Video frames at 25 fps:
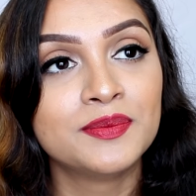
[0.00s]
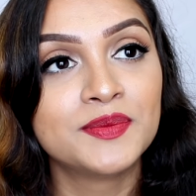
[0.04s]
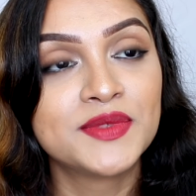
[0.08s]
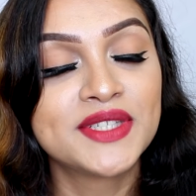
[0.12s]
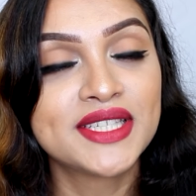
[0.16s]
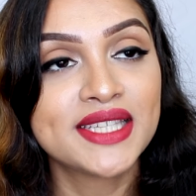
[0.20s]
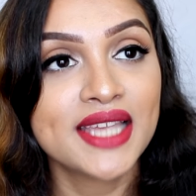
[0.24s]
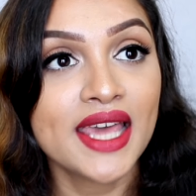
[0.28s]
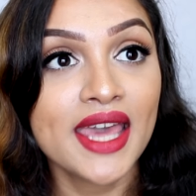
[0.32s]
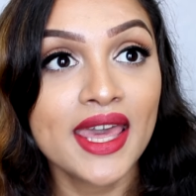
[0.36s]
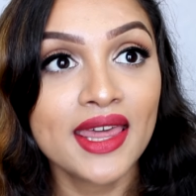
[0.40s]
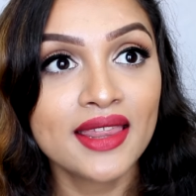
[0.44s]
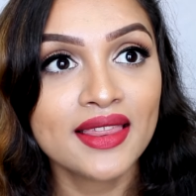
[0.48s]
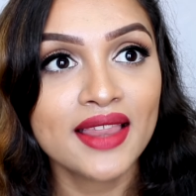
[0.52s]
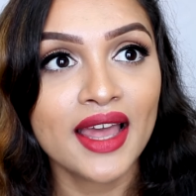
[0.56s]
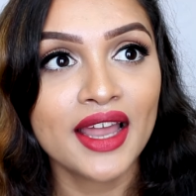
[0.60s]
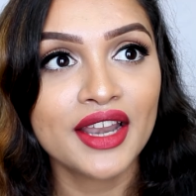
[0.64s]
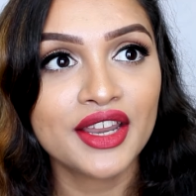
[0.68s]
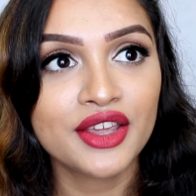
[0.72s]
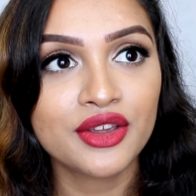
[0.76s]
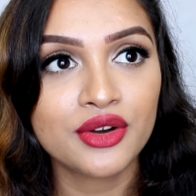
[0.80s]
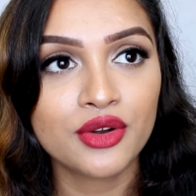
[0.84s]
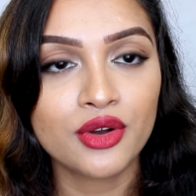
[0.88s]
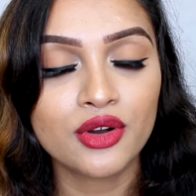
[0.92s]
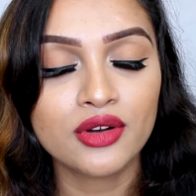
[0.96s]
saying
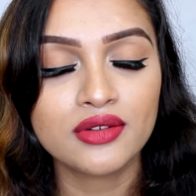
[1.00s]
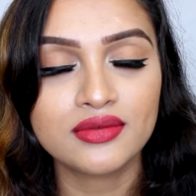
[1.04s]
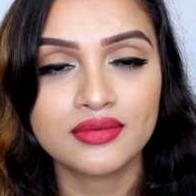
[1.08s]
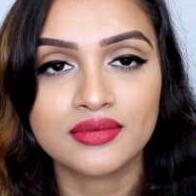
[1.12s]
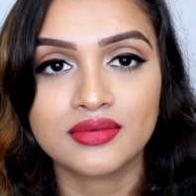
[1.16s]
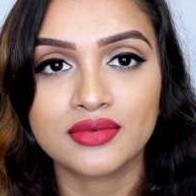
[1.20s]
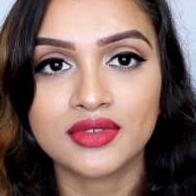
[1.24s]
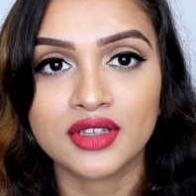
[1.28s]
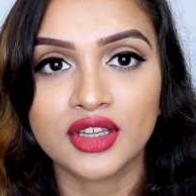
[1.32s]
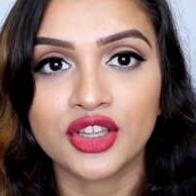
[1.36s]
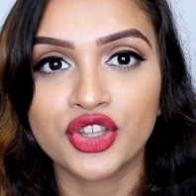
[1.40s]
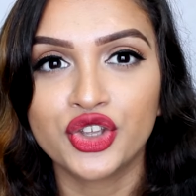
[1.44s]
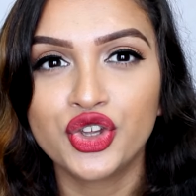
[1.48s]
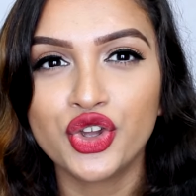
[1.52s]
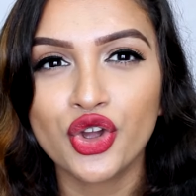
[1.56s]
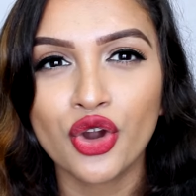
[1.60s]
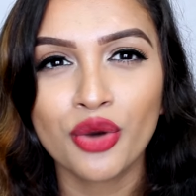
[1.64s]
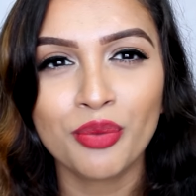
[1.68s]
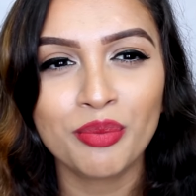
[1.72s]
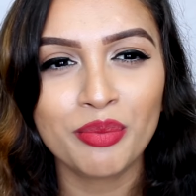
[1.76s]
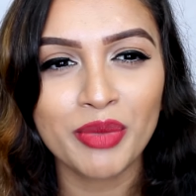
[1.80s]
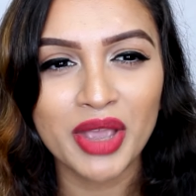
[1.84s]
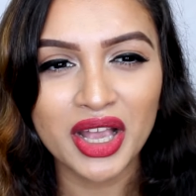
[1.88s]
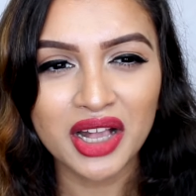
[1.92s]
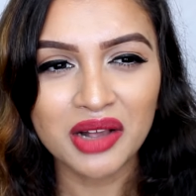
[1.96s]
that, you know,
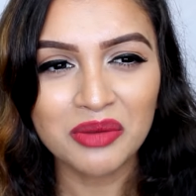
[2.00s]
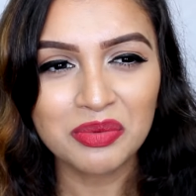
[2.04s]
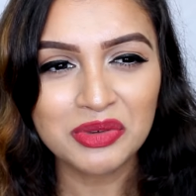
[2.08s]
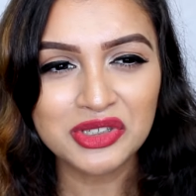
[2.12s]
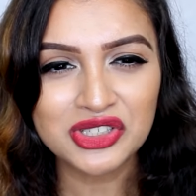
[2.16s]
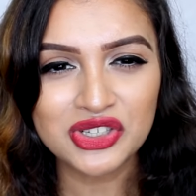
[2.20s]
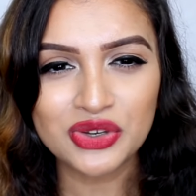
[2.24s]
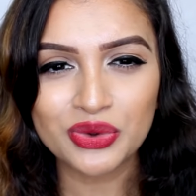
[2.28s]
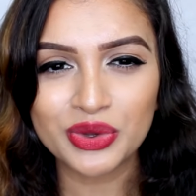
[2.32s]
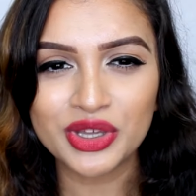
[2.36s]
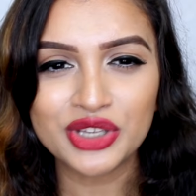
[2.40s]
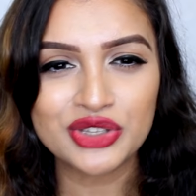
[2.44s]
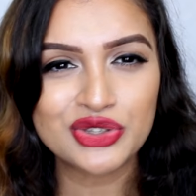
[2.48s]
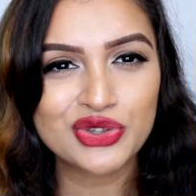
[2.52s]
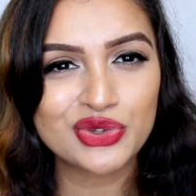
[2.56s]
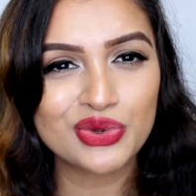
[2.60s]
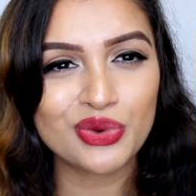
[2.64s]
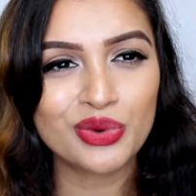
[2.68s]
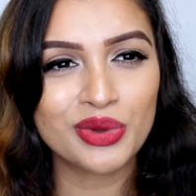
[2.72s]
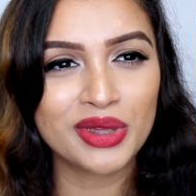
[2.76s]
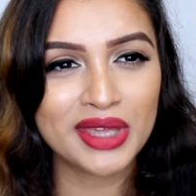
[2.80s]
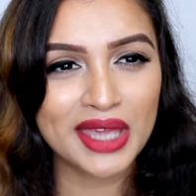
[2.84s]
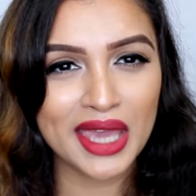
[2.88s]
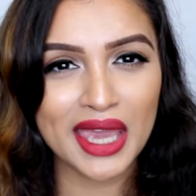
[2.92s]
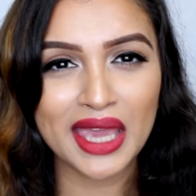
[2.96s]
your makeup is looking
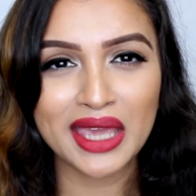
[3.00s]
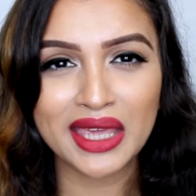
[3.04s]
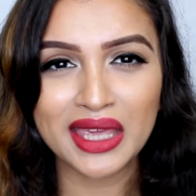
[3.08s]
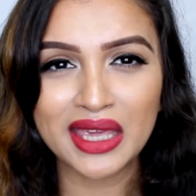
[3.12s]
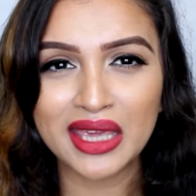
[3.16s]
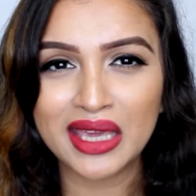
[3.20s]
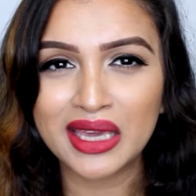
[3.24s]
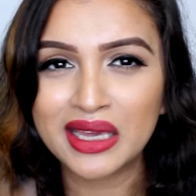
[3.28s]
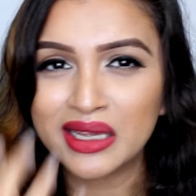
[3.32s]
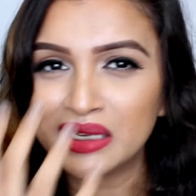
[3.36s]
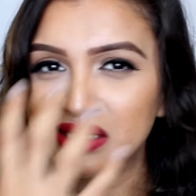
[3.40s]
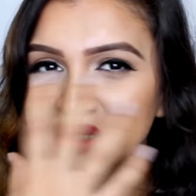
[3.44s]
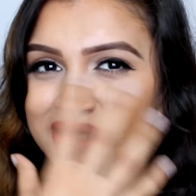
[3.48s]
so cakey,